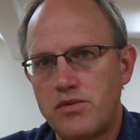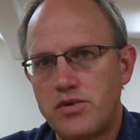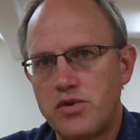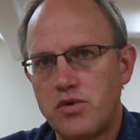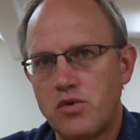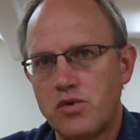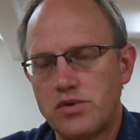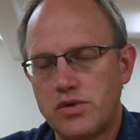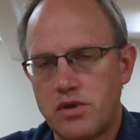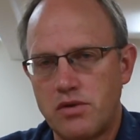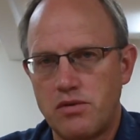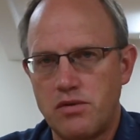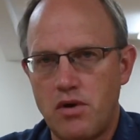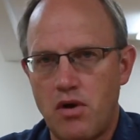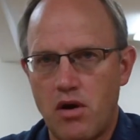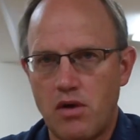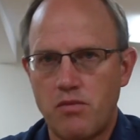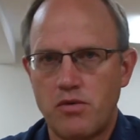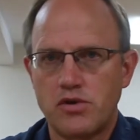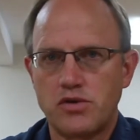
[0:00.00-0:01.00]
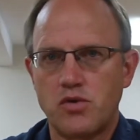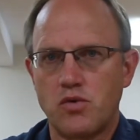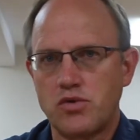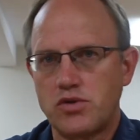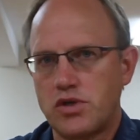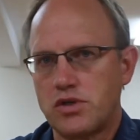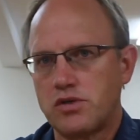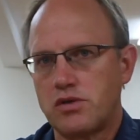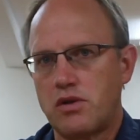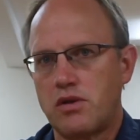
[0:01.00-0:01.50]
tools, the hardware store
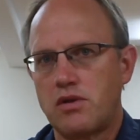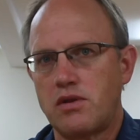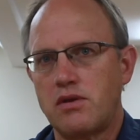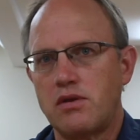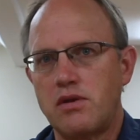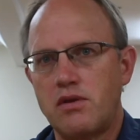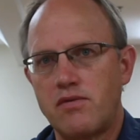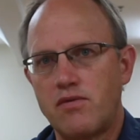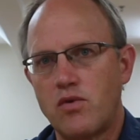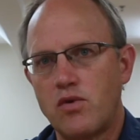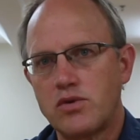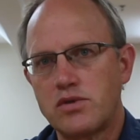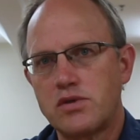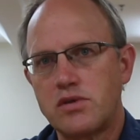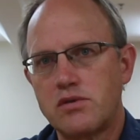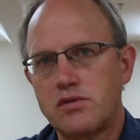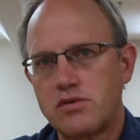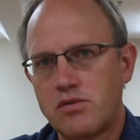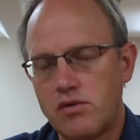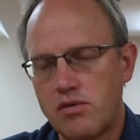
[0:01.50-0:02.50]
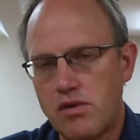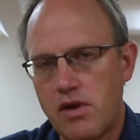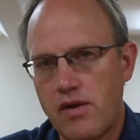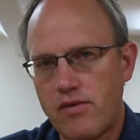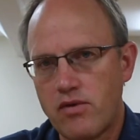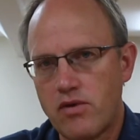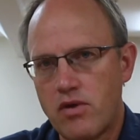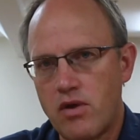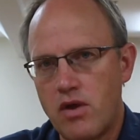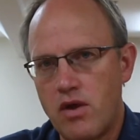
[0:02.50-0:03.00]
chisel and of course the
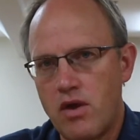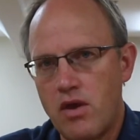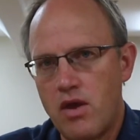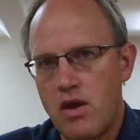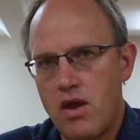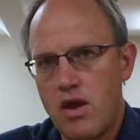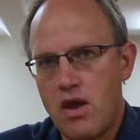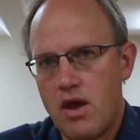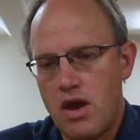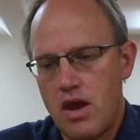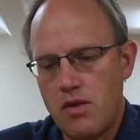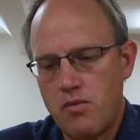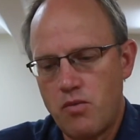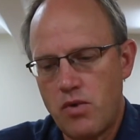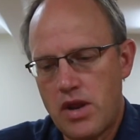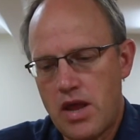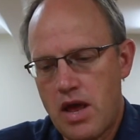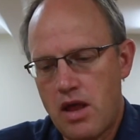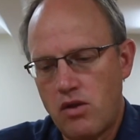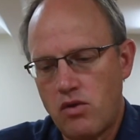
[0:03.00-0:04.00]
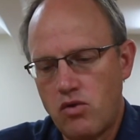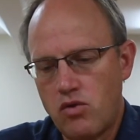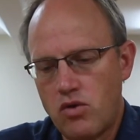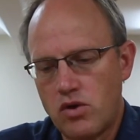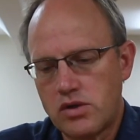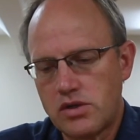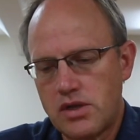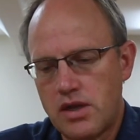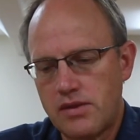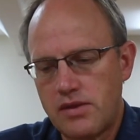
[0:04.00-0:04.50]
screwdriver. And when I
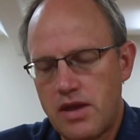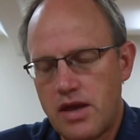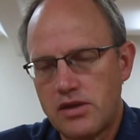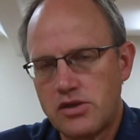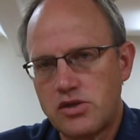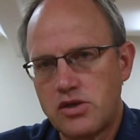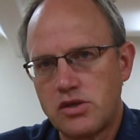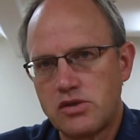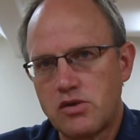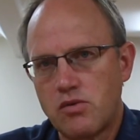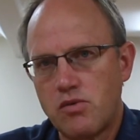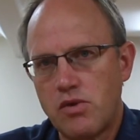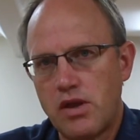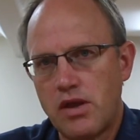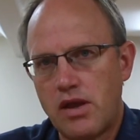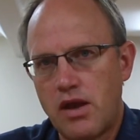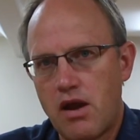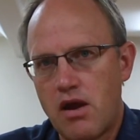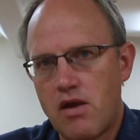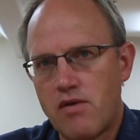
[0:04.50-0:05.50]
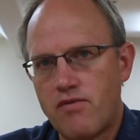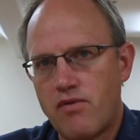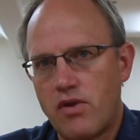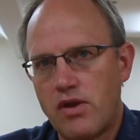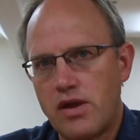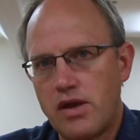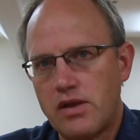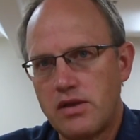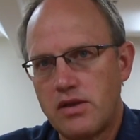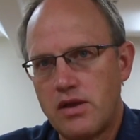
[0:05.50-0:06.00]
looked at that chisel really
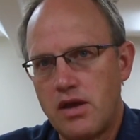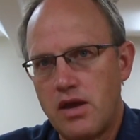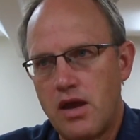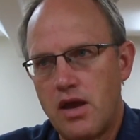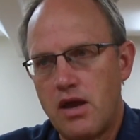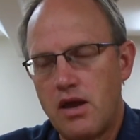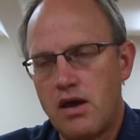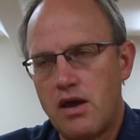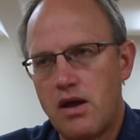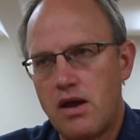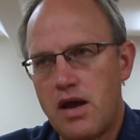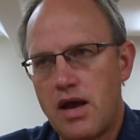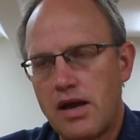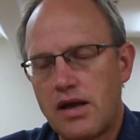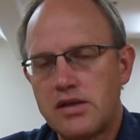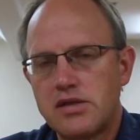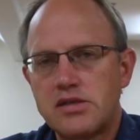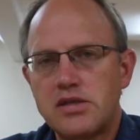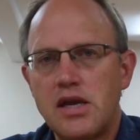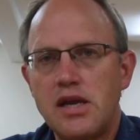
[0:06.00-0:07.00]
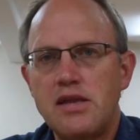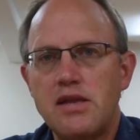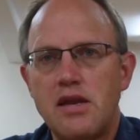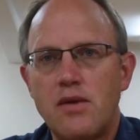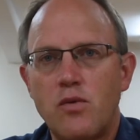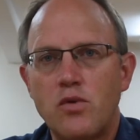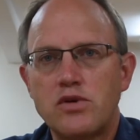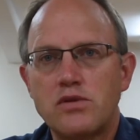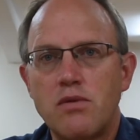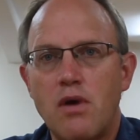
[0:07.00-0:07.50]
carefully, and I could see that
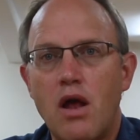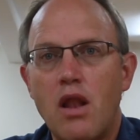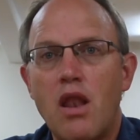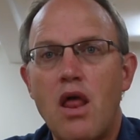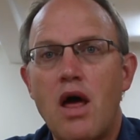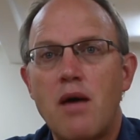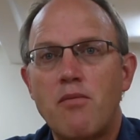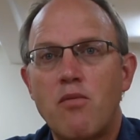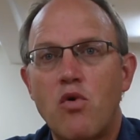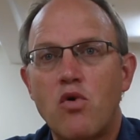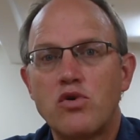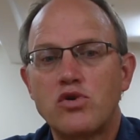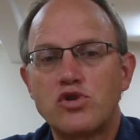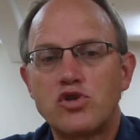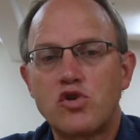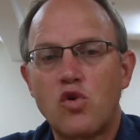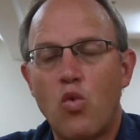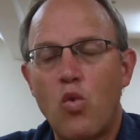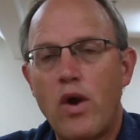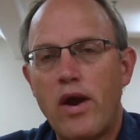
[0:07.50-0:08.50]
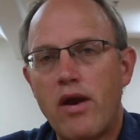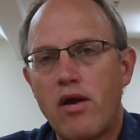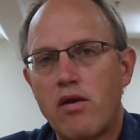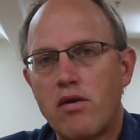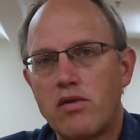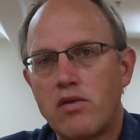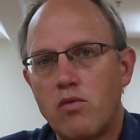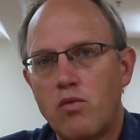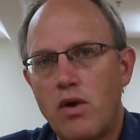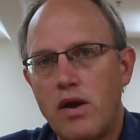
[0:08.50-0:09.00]
it was a lot more square
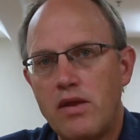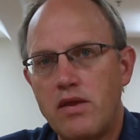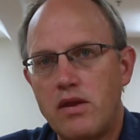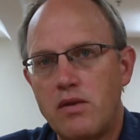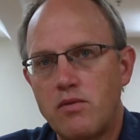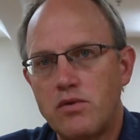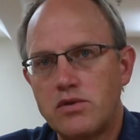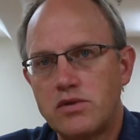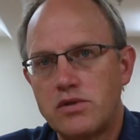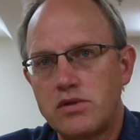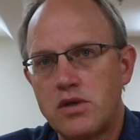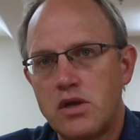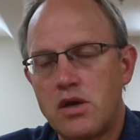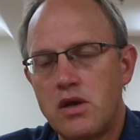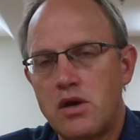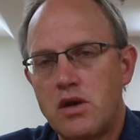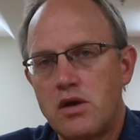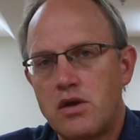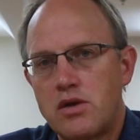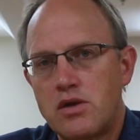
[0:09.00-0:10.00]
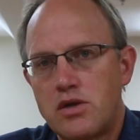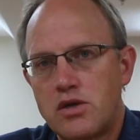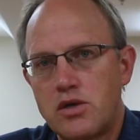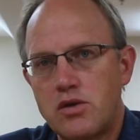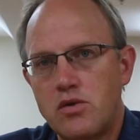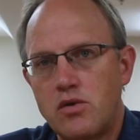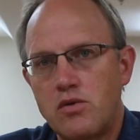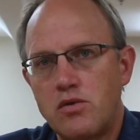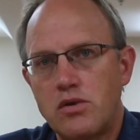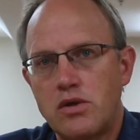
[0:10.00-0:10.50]
in the way that it was
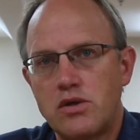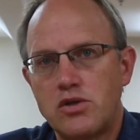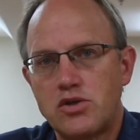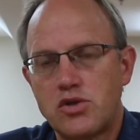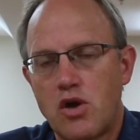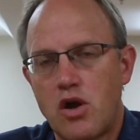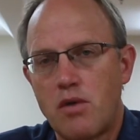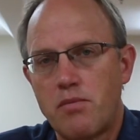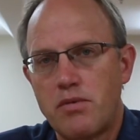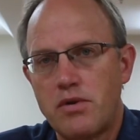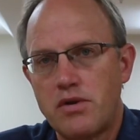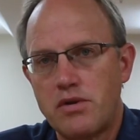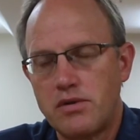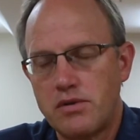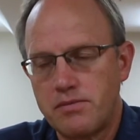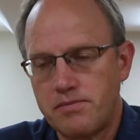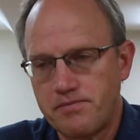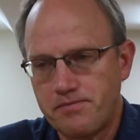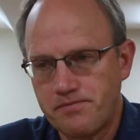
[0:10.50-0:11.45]
tuned and sharpened.